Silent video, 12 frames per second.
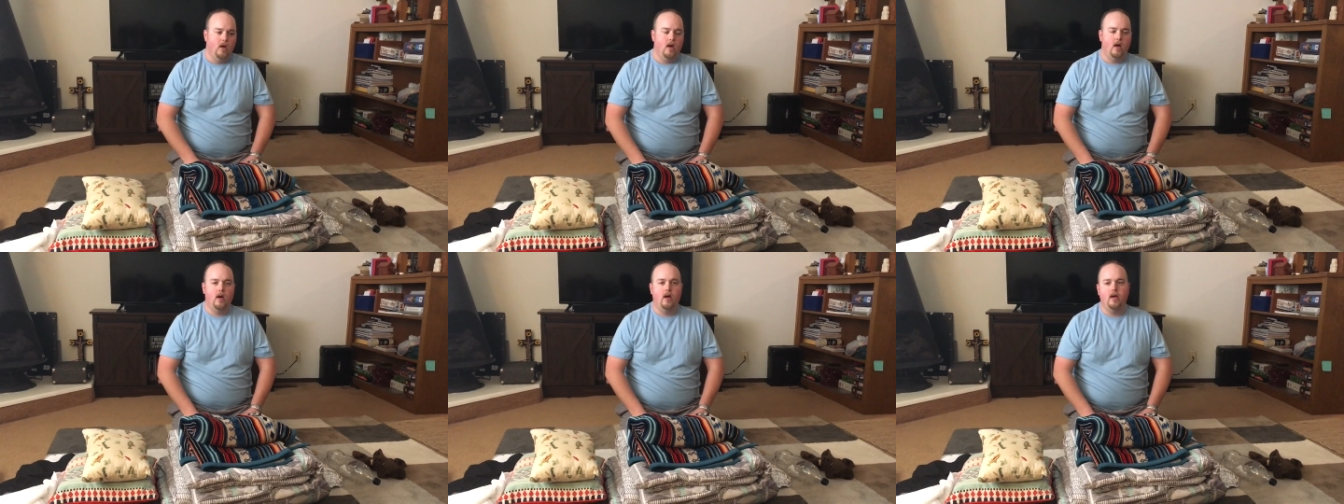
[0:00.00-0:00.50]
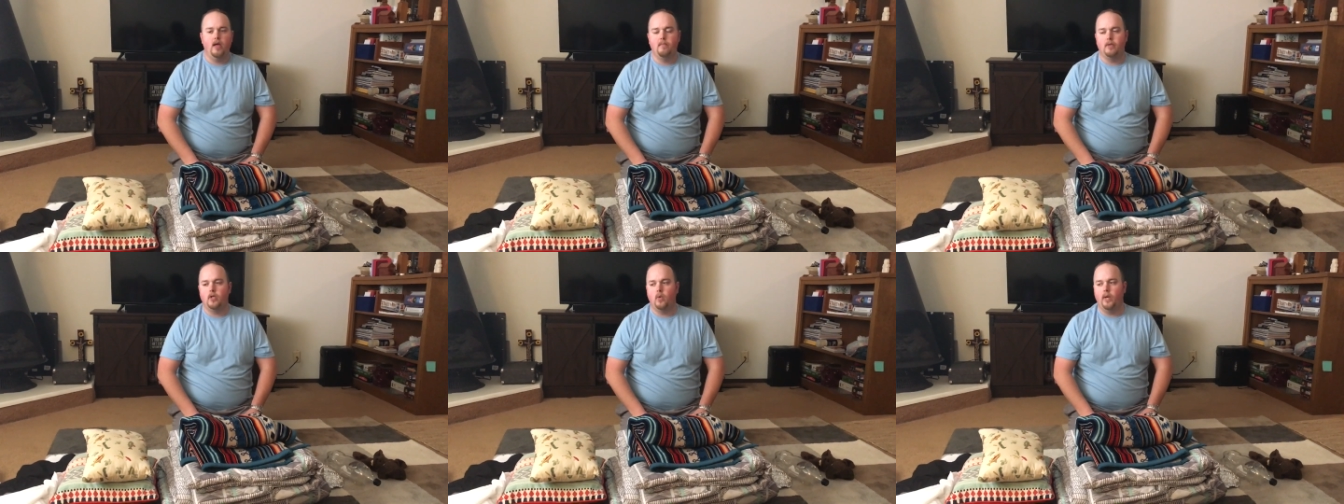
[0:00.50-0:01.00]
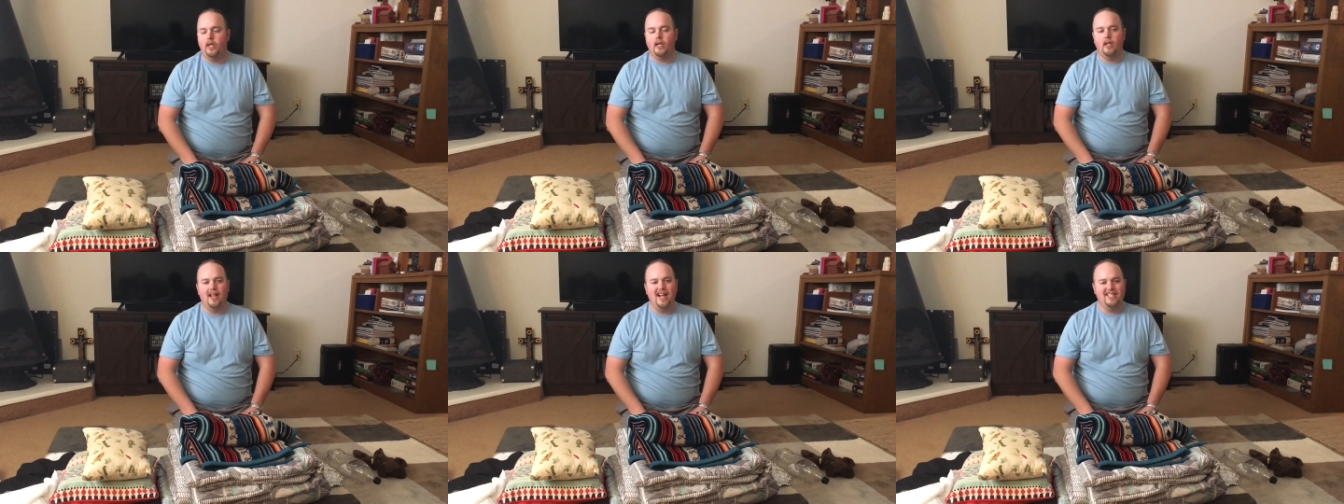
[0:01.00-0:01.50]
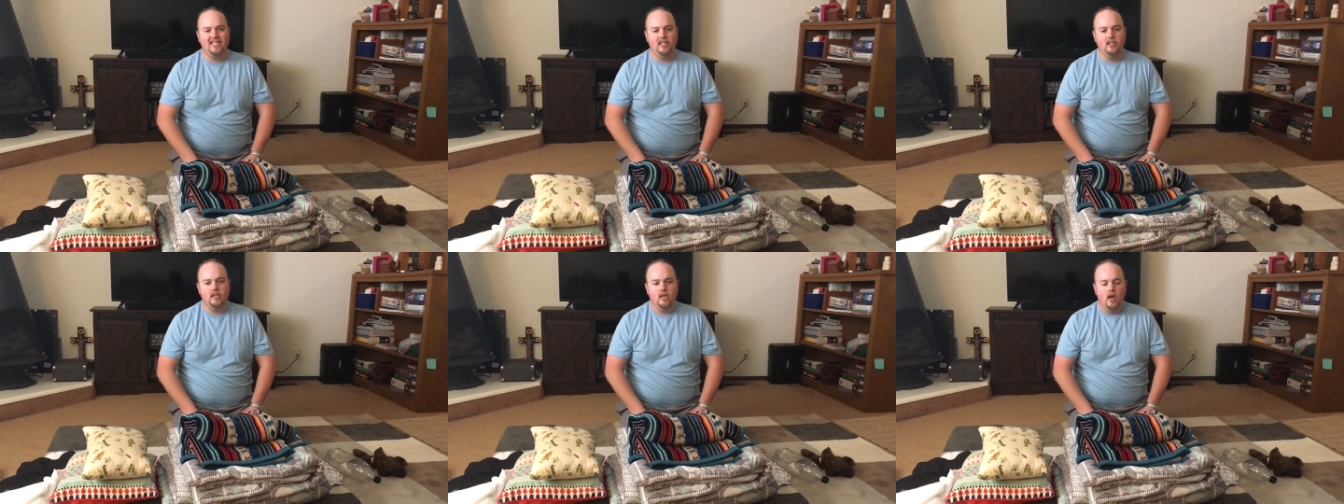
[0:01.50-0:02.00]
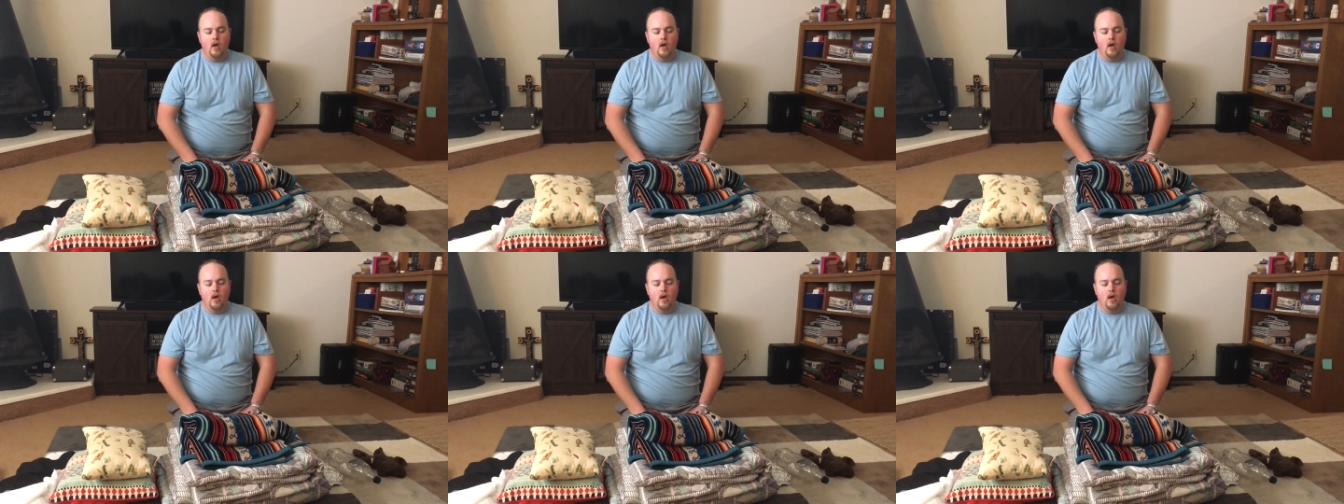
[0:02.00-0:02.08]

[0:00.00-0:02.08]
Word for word: uh, in between classes,